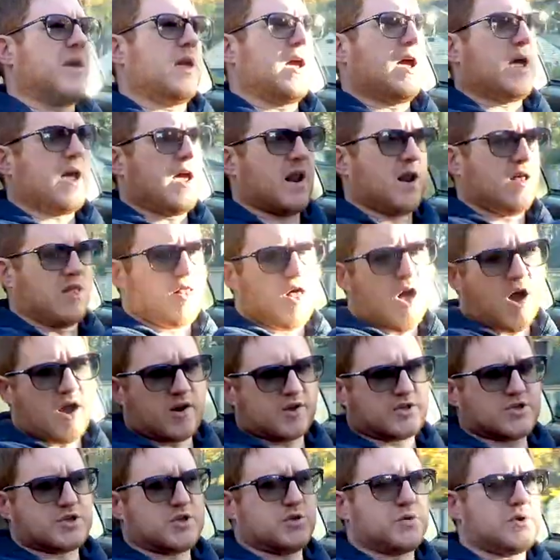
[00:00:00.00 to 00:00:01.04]
I had a
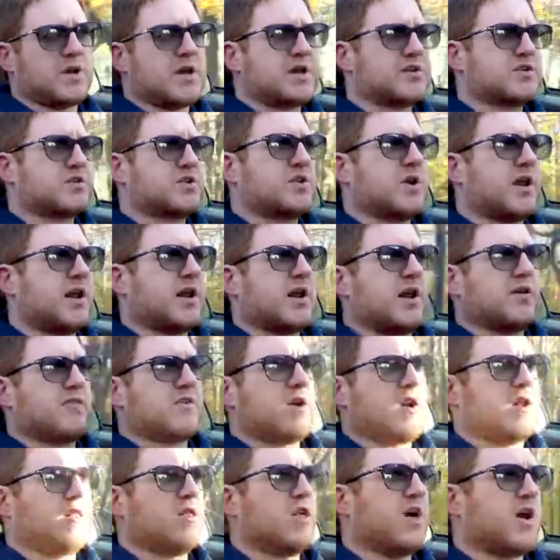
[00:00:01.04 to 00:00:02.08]
long shoot yesterday and I've
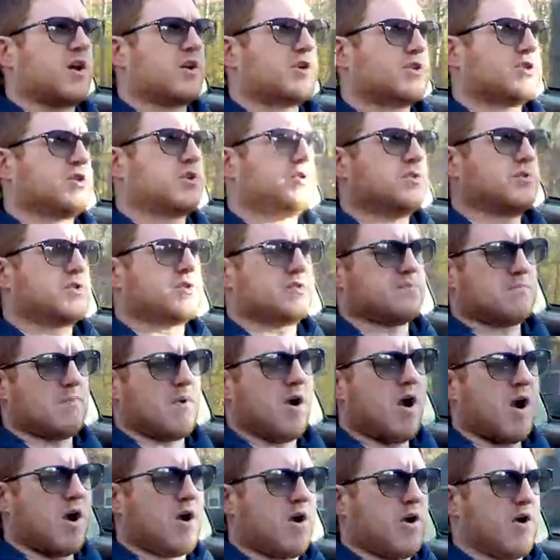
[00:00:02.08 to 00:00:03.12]
got a long shoot
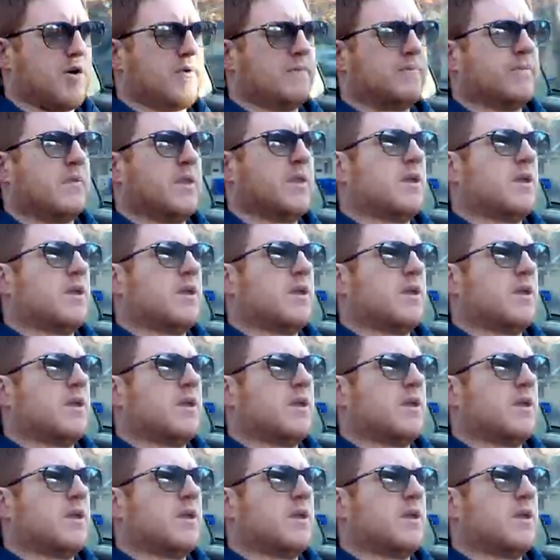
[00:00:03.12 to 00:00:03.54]
tomorrow.